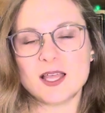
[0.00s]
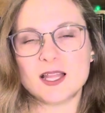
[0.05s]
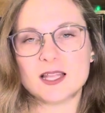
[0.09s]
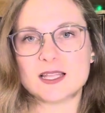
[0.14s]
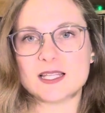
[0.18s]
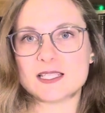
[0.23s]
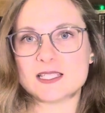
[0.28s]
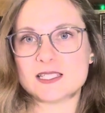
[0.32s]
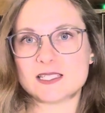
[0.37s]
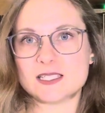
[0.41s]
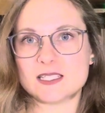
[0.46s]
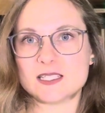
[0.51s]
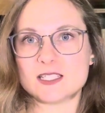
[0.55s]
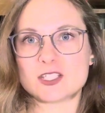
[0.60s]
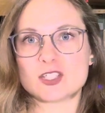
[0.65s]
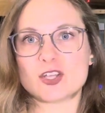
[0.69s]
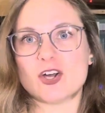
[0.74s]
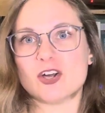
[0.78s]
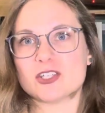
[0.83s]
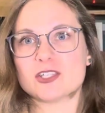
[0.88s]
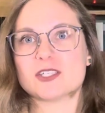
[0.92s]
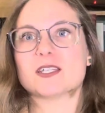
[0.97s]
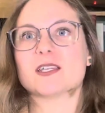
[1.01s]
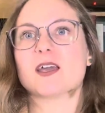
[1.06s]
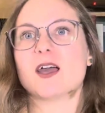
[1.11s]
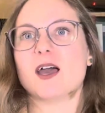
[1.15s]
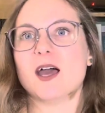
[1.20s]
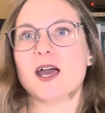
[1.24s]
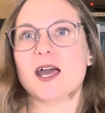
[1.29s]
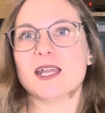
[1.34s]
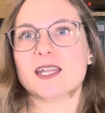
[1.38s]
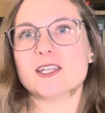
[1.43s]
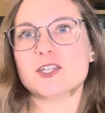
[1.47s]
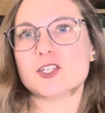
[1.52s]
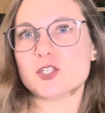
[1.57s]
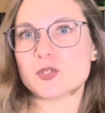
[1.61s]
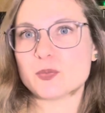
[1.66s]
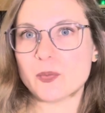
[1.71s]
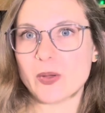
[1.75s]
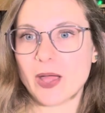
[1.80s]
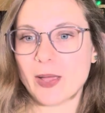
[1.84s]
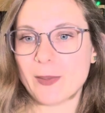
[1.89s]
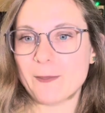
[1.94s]
This is Haunted Cottage
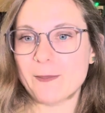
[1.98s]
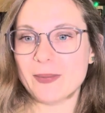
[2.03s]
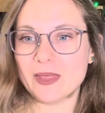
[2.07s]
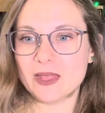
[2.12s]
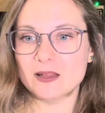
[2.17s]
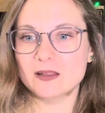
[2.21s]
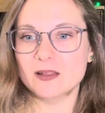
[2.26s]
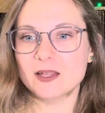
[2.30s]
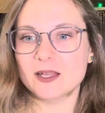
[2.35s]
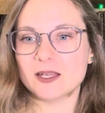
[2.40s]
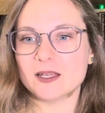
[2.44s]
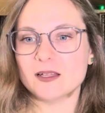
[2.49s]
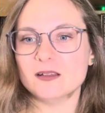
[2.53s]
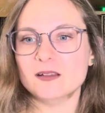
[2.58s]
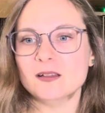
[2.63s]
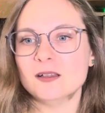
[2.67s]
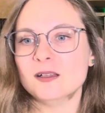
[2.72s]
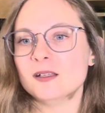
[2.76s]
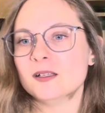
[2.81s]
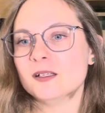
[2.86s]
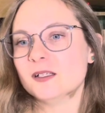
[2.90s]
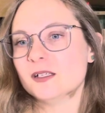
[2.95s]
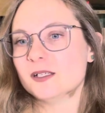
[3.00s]
by Mill Hill.